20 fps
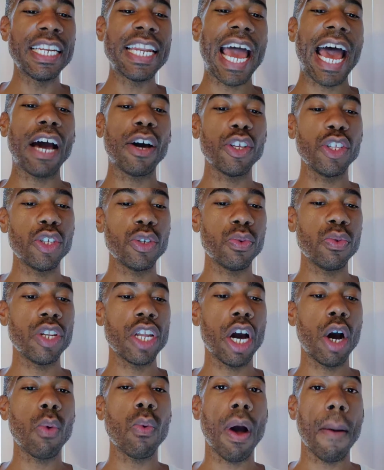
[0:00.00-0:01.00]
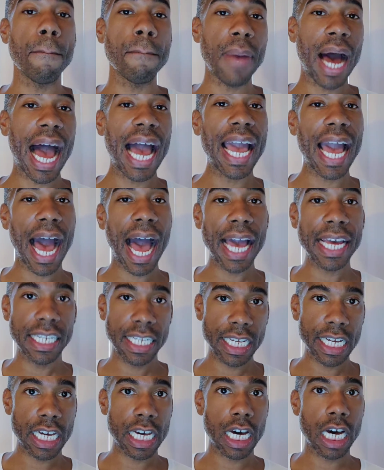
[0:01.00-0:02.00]
Now you know what my
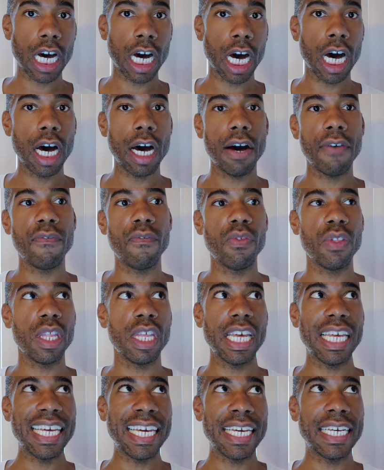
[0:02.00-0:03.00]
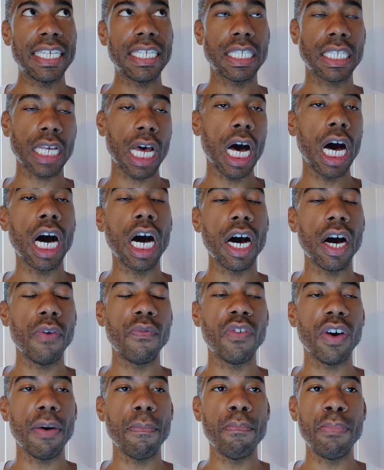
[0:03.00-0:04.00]
idea uh is
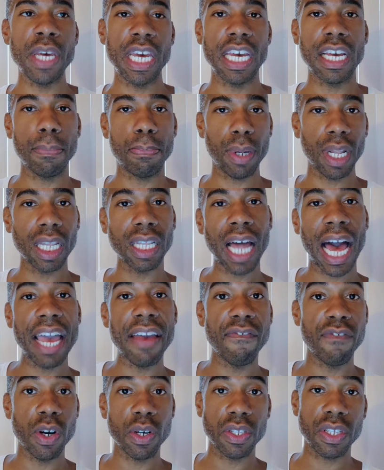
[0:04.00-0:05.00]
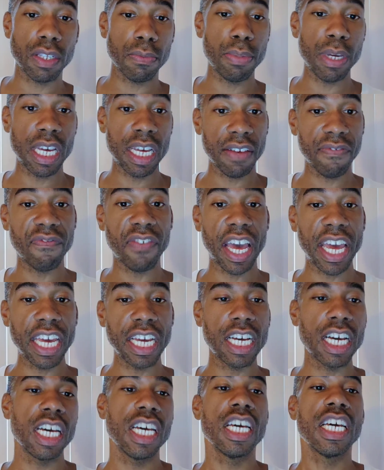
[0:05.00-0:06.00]
of being polite versus being
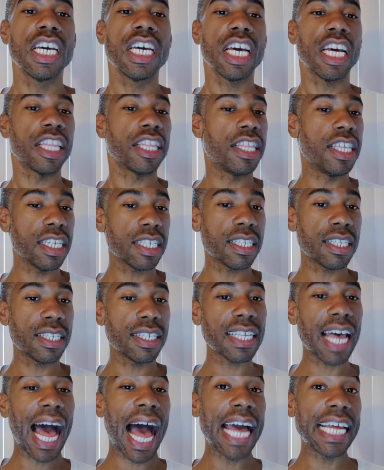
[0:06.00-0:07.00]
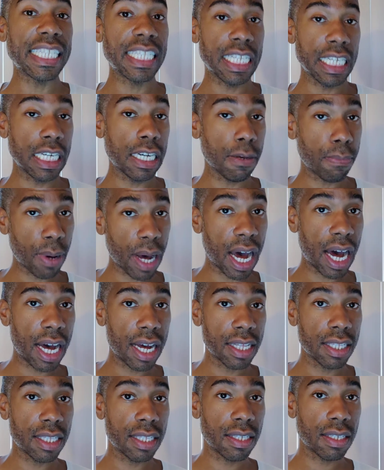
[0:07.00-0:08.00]
fake. This is
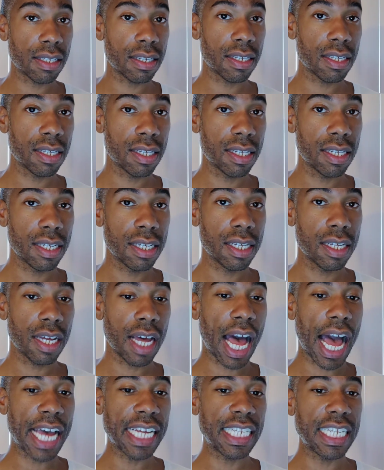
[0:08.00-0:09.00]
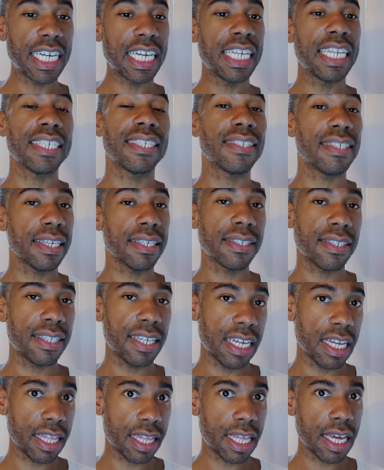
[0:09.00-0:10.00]
IdeaPod's idea, and it's
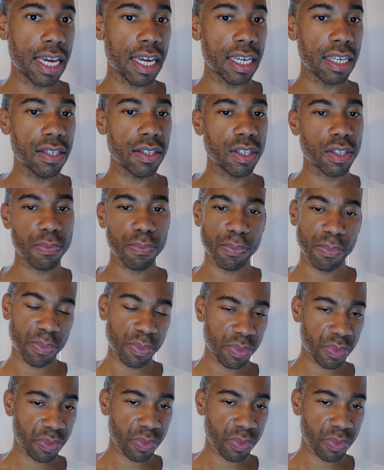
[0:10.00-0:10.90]
16 things